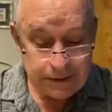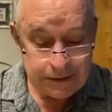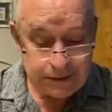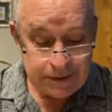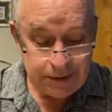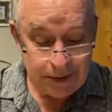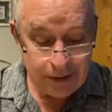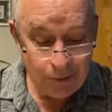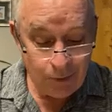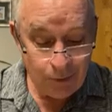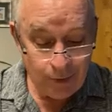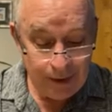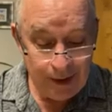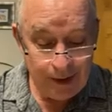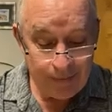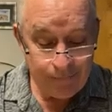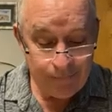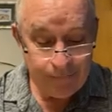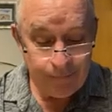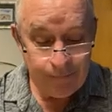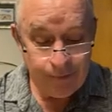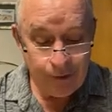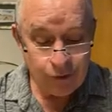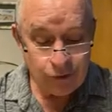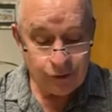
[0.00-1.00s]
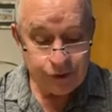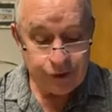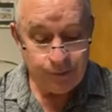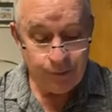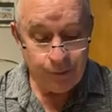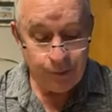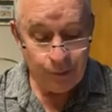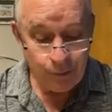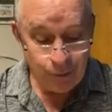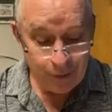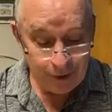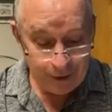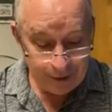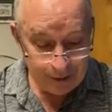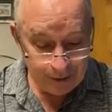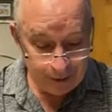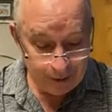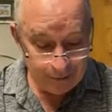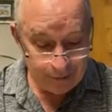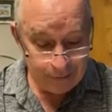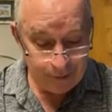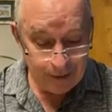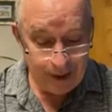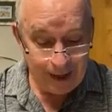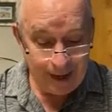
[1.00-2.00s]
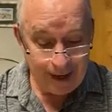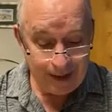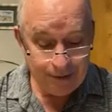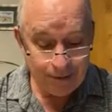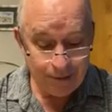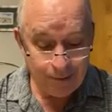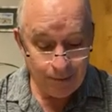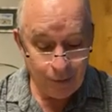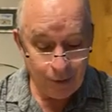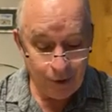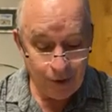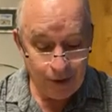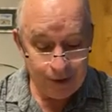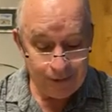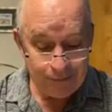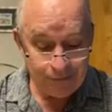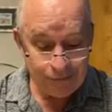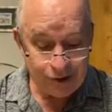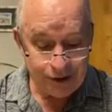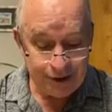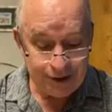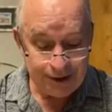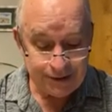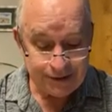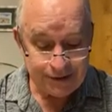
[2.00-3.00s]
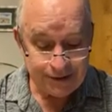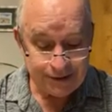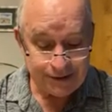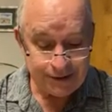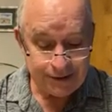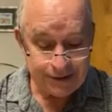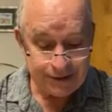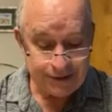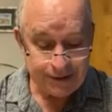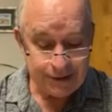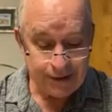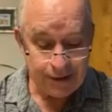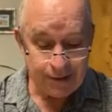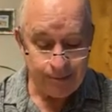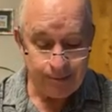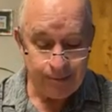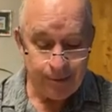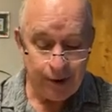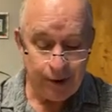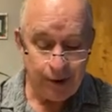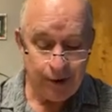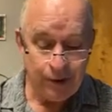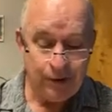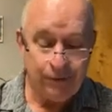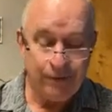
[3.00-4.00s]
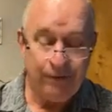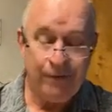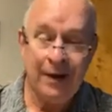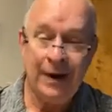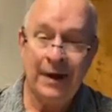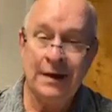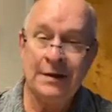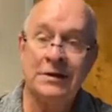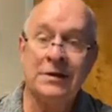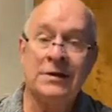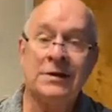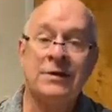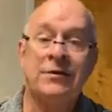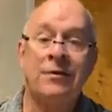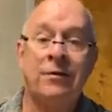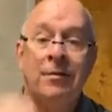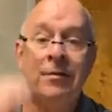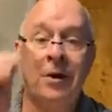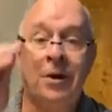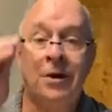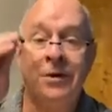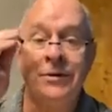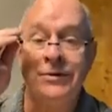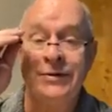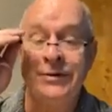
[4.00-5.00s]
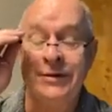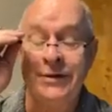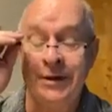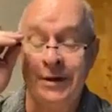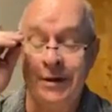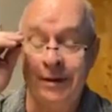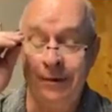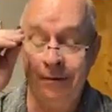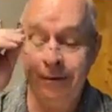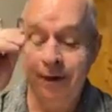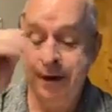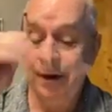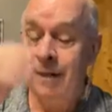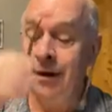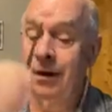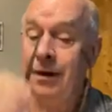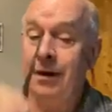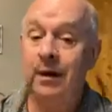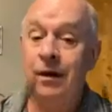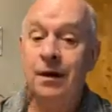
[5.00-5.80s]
on to say, we have fellowship with one another, and the blood of Jesus, his son, purifies us from all sin.